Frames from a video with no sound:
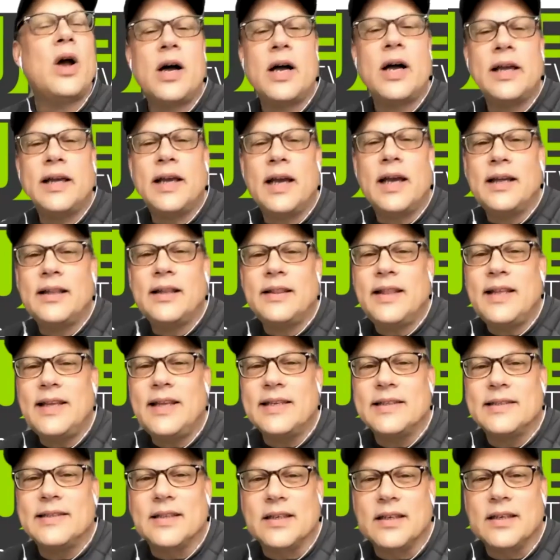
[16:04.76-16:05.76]
I
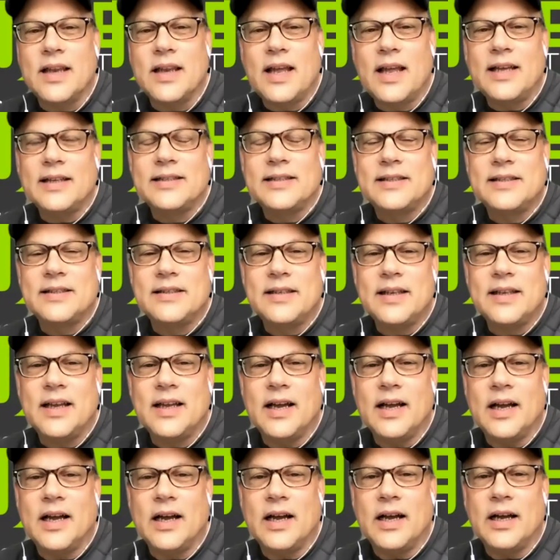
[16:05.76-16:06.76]
think it's less.
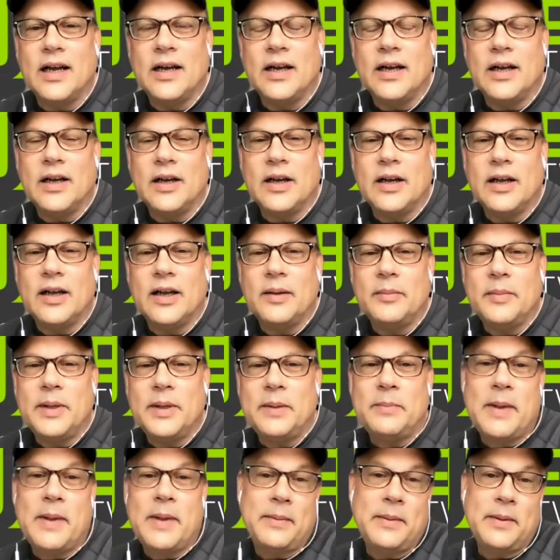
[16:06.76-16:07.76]
I
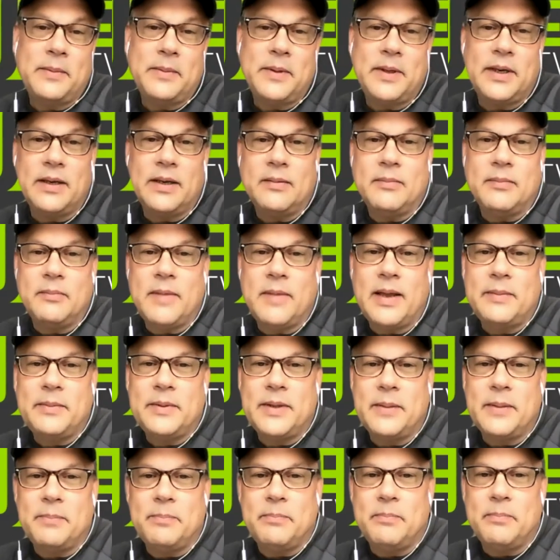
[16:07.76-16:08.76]
mean, maybe
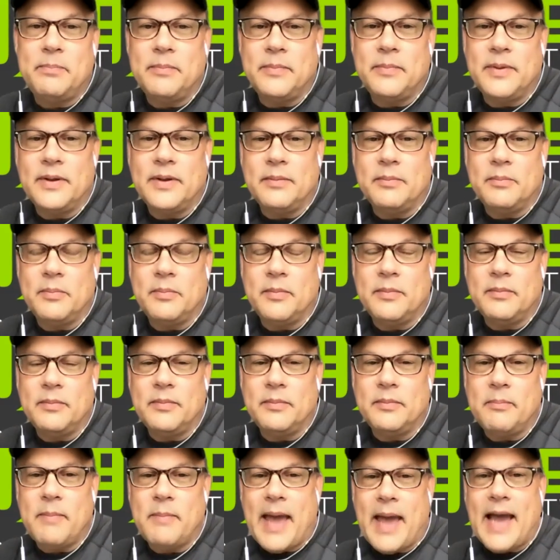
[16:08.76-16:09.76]
the
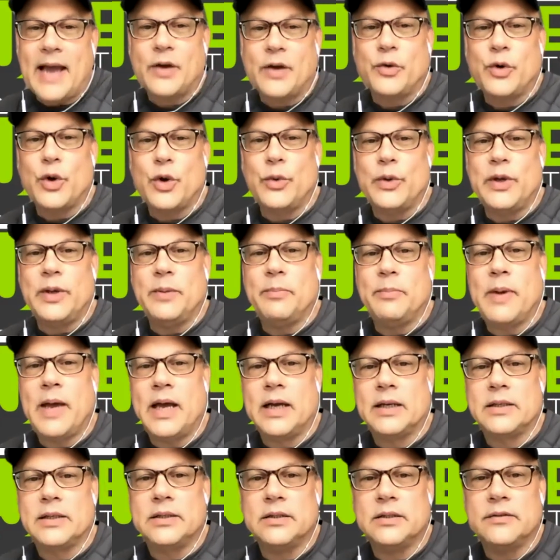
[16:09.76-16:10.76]
macro
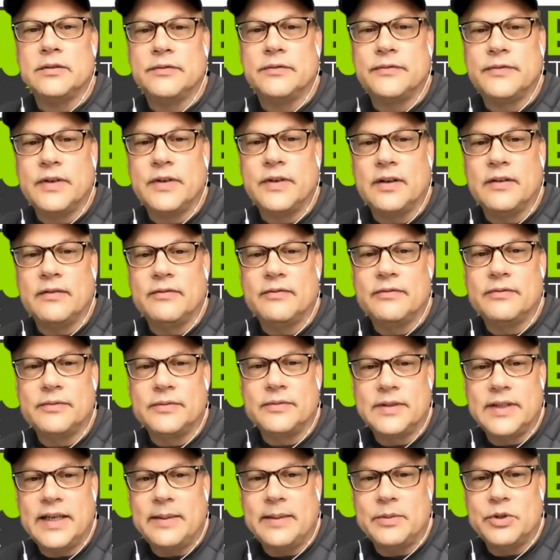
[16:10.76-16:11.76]
impact of
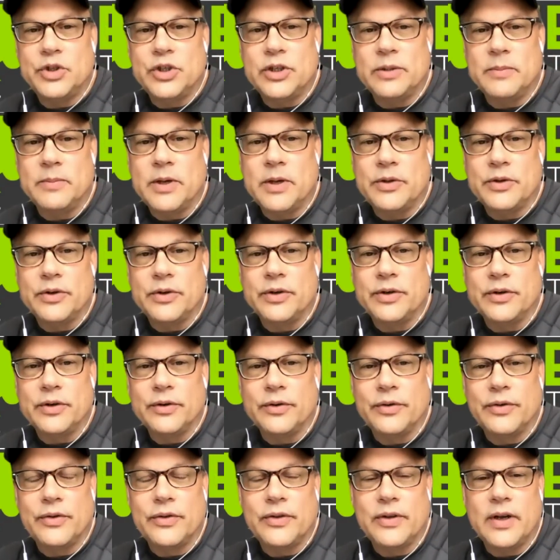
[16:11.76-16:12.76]
damaging Mother
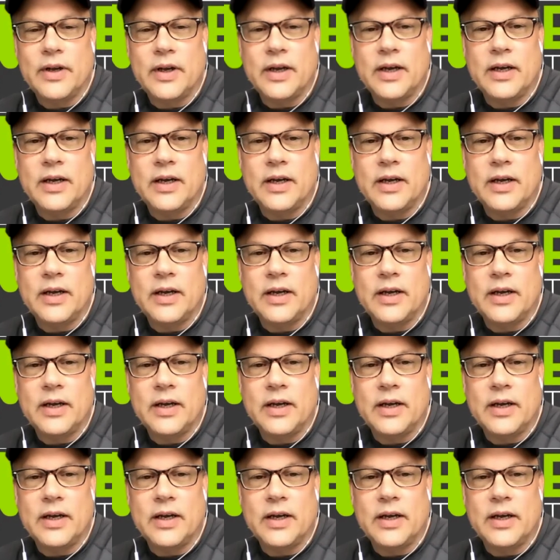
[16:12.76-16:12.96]
Earth